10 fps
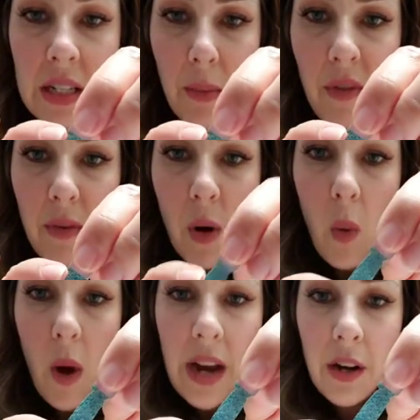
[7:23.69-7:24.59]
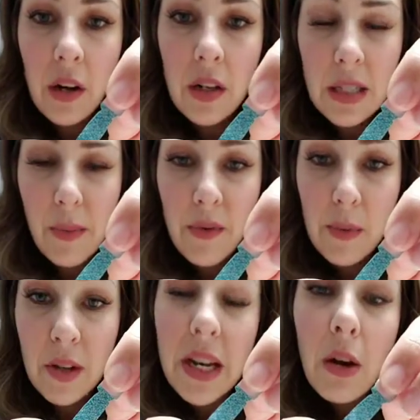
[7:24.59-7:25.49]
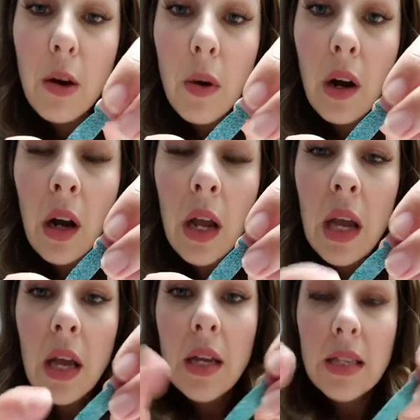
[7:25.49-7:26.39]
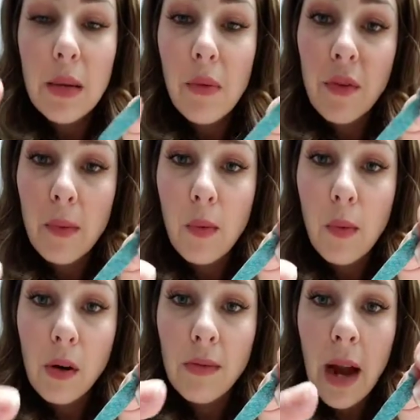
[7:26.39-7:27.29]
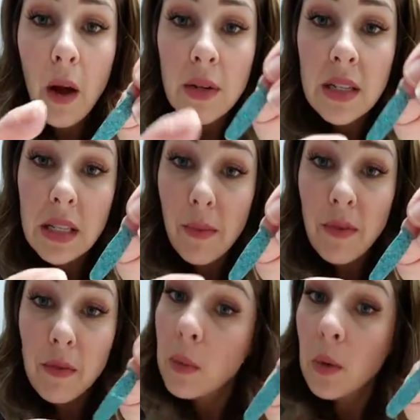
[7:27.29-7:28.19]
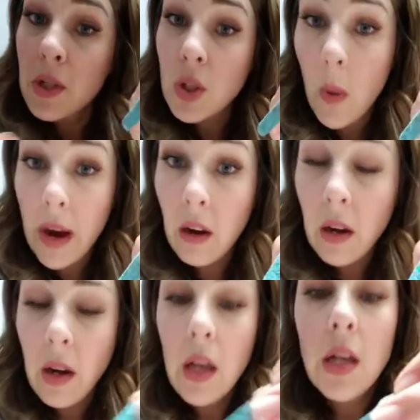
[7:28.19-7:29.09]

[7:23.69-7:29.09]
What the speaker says: Some of them are wider, some of them are narrower, some of them are more round, and some of them are more square.